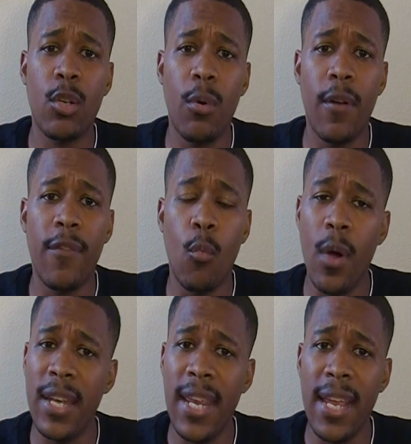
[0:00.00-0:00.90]
So if
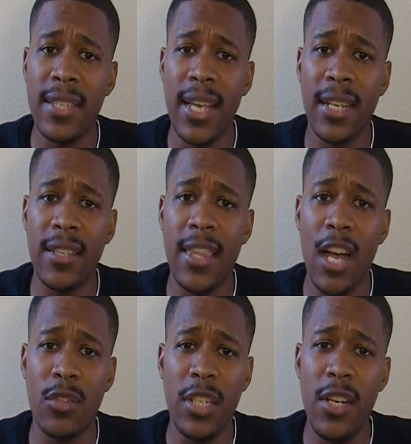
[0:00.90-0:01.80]
one day is like
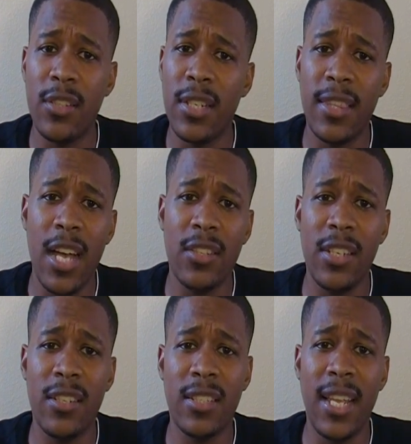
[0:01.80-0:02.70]
1,000 years and
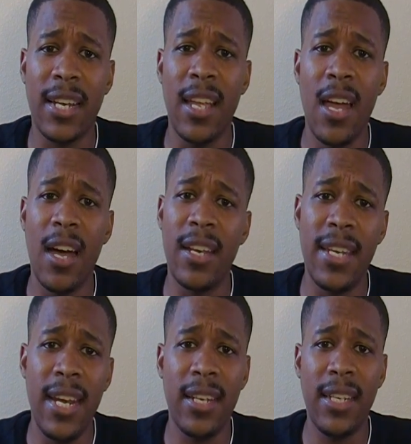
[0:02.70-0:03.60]
1,000 years is like a
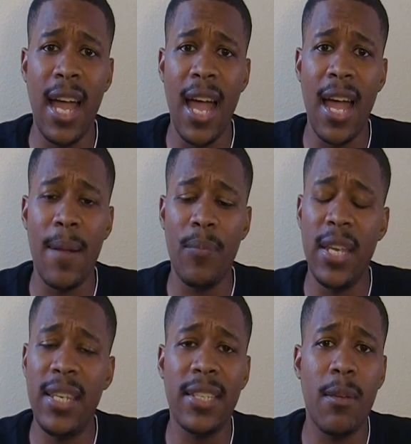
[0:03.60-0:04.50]
day to God,
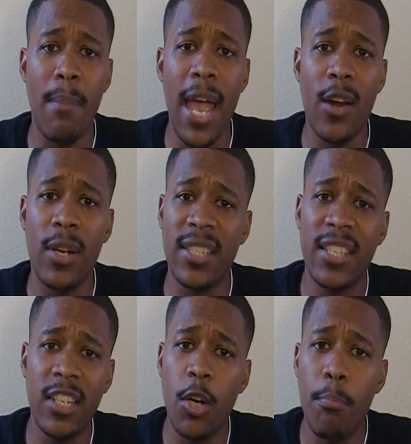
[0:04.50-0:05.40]
it doesn't matter, it's
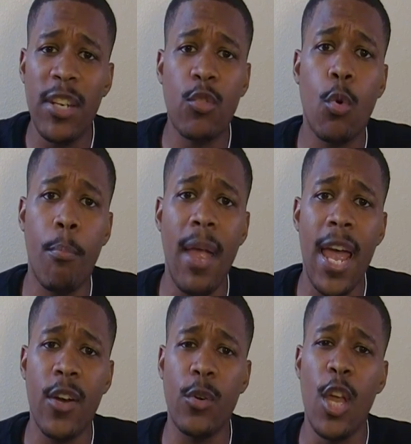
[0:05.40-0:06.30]
still a habitual
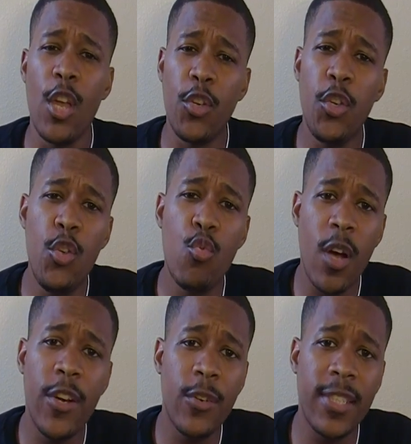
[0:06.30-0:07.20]
pattern. Do you
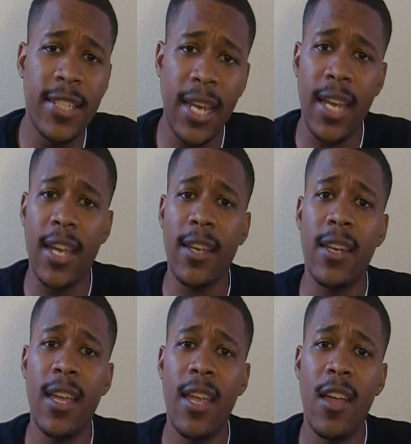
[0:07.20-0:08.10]

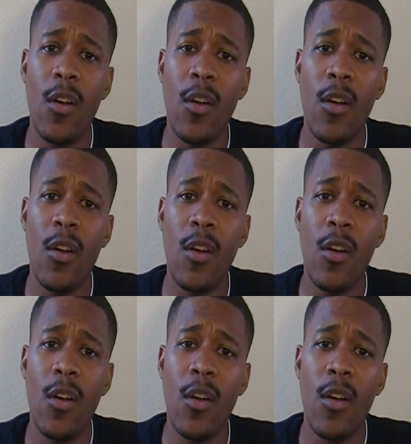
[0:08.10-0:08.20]
understand